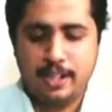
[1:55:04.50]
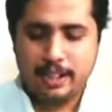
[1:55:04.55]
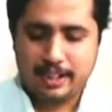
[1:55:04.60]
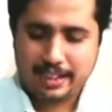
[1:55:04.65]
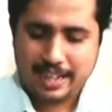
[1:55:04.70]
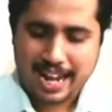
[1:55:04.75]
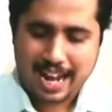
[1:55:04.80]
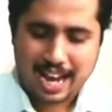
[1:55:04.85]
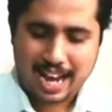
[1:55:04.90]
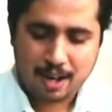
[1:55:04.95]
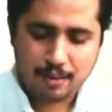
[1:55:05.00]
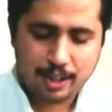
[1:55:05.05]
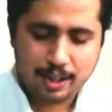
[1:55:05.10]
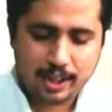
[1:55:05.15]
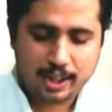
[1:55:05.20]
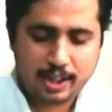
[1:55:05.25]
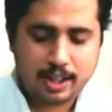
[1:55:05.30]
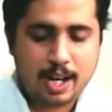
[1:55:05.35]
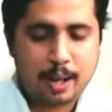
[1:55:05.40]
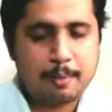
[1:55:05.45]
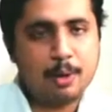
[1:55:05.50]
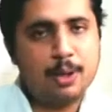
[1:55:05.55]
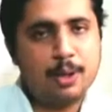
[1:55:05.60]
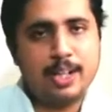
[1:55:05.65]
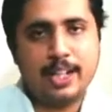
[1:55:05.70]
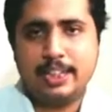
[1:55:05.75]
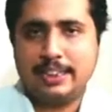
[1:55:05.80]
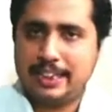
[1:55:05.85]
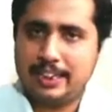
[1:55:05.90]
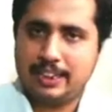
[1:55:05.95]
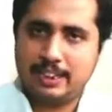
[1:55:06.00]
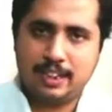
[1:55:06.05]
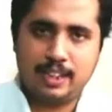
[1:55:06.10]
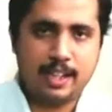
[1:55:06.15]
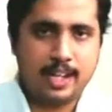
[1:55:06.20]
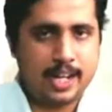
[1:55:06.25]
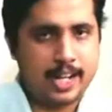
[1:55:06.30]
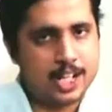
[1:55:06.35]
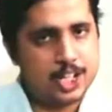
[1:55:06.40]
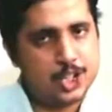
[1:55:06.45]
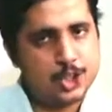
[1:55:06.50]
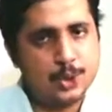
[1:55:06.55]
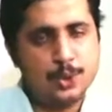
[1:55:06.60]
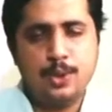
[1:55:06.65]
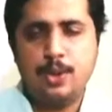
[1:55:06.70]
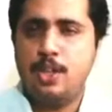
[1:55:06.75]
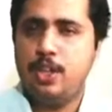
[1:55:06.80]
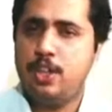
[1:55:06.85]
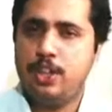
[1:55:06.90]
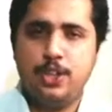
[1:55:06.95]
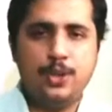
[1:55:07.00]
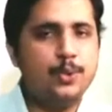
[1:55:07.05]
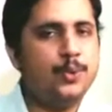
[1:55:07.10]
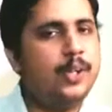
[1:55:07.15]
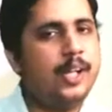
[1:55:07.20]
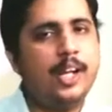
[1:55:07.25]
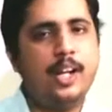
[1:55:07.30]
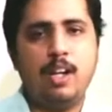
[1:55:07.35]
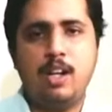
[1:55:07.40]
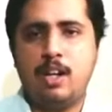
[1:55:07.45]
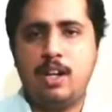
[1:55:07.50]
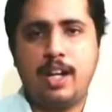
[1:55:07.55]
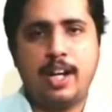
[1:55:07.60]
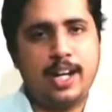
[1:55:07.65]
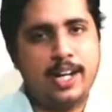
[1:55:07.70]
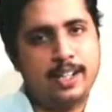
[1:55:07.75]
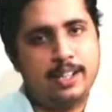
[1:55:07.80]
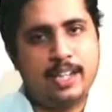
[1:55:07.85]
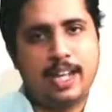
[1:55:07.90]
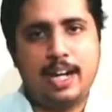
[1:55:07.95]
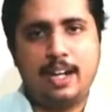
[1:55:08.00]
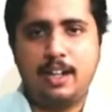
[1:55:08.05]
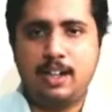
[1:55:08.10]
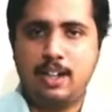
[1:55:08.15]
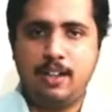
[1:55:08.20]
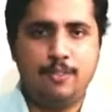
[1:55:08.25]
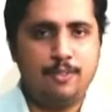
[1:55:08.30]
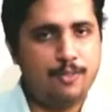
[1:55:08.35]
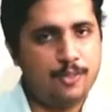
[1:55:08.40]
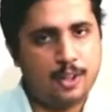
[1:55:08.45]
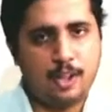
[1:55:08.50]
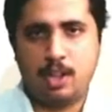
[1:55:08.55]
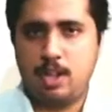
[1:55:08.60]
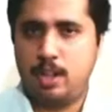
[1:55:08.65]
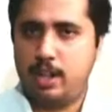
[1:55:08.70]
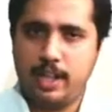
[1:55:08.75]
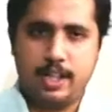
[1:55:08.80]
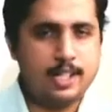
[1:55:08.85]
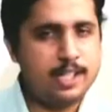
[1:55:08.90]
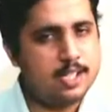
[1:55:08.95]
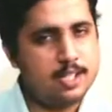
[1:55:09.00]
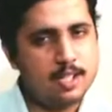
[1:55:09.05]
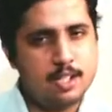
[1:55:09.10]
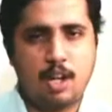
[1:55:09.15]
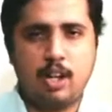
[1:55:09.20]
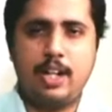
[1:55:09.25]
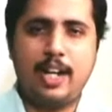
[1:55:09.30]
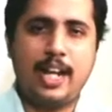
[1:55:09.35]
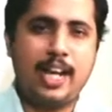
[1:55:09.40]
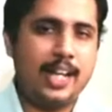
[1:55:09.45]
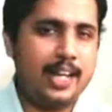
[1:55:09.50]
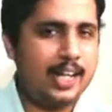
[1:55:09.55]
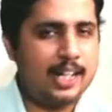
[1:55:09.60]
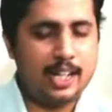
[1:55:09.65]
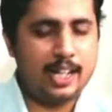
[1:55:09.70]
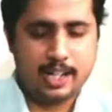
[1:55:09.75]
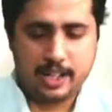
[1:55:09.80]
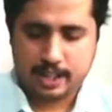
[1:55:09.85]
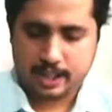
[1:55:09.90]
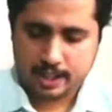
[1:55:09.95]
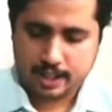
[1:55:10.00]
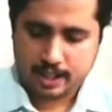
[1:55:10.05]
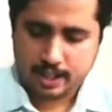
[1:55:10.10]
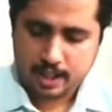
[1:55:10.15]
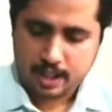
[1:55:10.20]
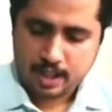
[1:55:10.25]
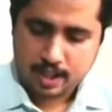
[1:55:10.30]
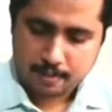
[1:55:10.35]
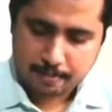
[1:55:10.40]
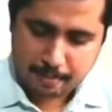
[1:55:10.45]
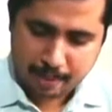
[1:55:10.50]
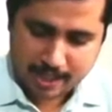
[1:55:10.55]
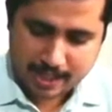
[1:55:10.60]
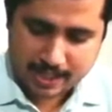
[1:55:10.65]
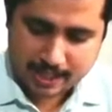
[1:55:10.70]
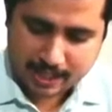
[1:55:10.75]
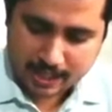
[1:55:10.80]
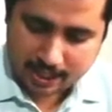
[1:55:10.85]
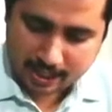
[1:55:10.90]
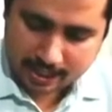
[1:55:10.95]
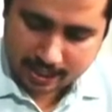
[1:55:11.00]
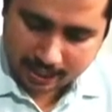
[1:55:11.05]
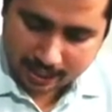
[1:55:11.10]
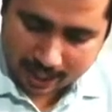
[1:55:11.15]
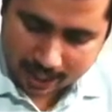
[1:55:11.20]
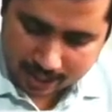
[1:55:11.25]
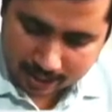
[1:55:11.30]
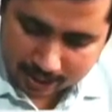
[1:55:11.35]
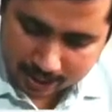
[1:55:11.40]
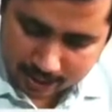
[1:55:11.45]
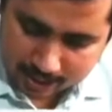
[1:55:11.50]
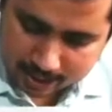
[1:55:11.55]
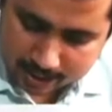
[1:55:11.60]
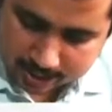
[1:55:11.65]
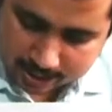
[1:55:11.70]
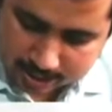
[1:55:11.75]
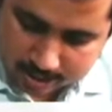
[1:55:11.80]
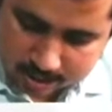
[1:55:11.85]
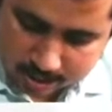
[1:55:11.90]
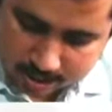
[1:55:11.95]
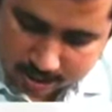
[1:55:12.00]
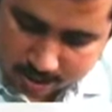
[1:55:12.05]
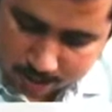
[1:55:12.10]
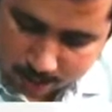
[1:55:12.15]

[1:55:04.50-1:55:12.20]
They have written amortization ratio. You need not write that if it's not directly needed. Basically, the calculation is just